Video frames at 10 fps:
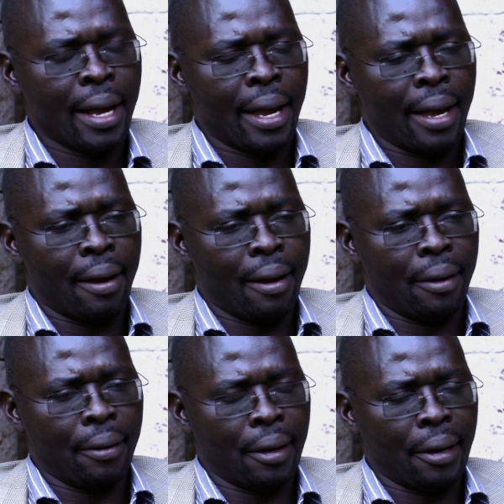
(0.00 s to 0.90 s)

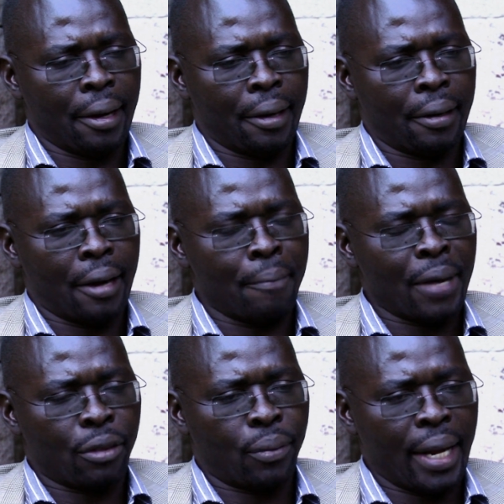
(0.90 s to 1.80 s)
And uh,
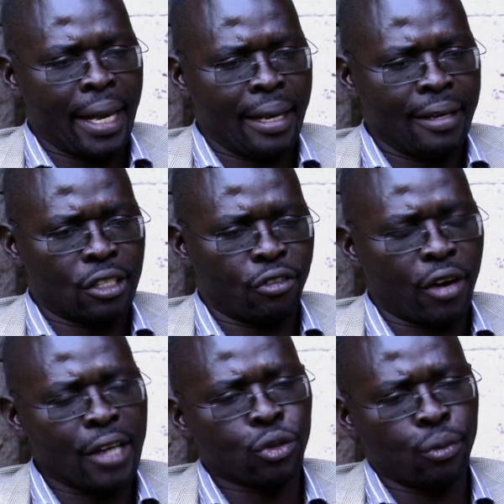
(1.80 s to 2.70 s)
number three is for
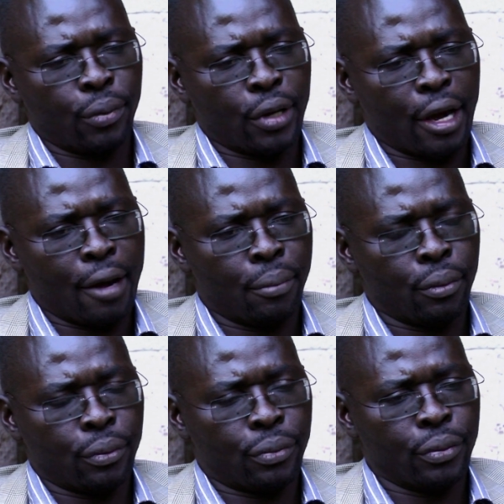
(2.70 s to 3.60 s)
us to be
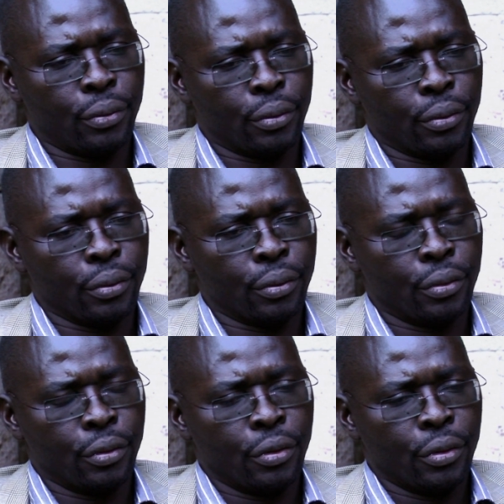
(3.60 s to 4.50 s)
able to
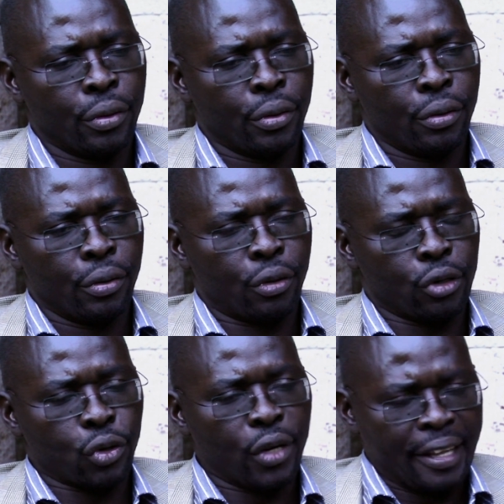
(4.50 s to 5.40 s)

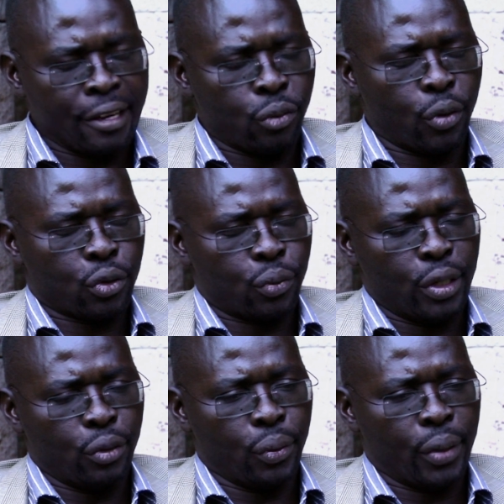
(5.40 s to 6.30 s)
consolidate what we're
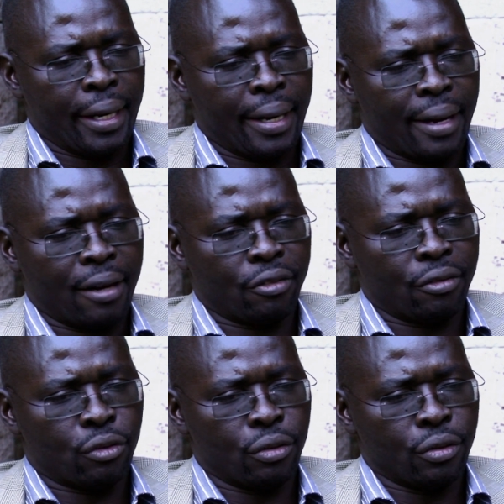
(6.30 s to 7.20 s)
doing and
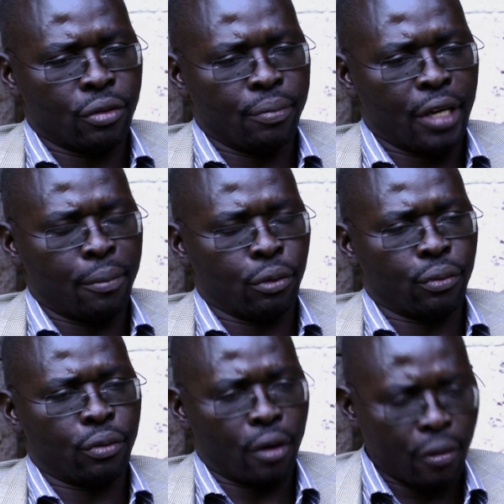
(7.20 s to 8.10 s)
to be able to
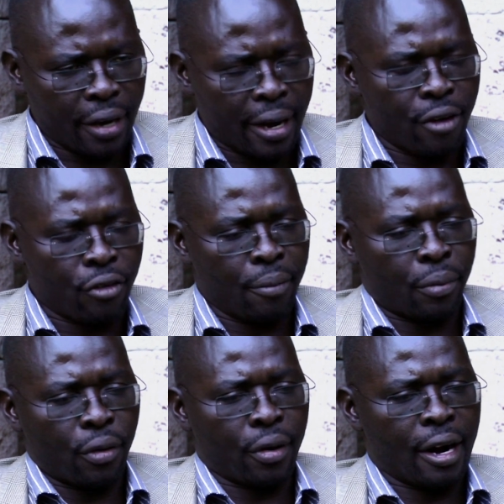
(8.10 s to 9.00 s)
grow the country
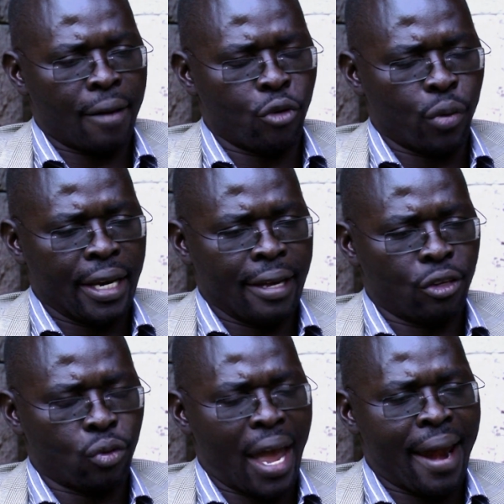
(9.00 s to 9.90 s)
program, we need
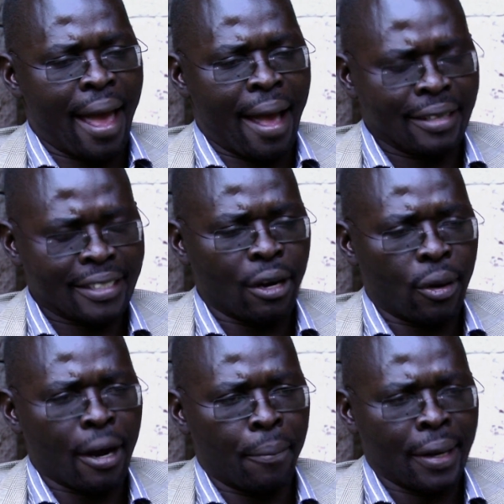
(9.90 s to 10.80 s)
to enhance our
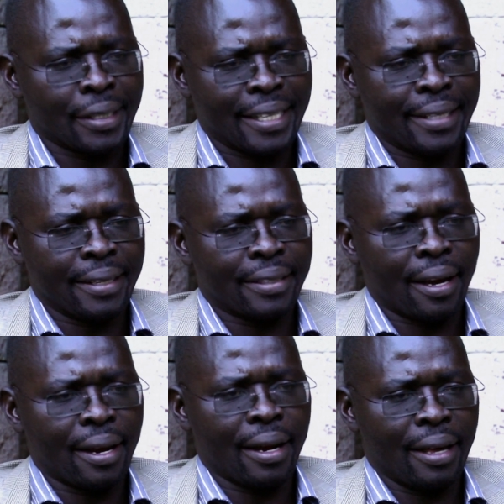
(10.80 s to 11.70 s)
capacity
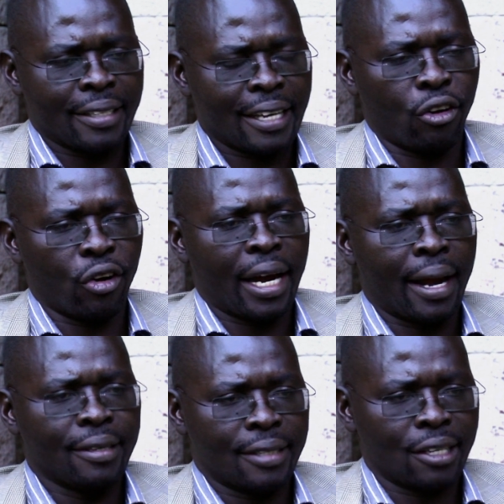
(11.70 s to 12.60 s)
internally as an
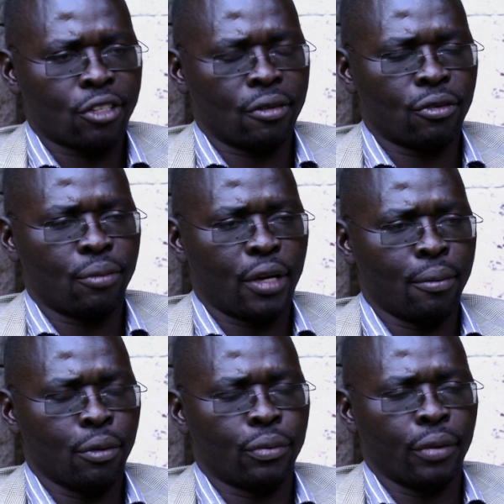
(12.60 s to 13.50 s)
organization to be
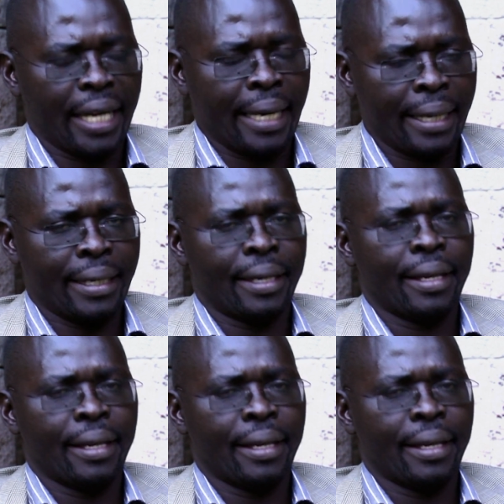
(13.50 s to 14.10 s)
able to lead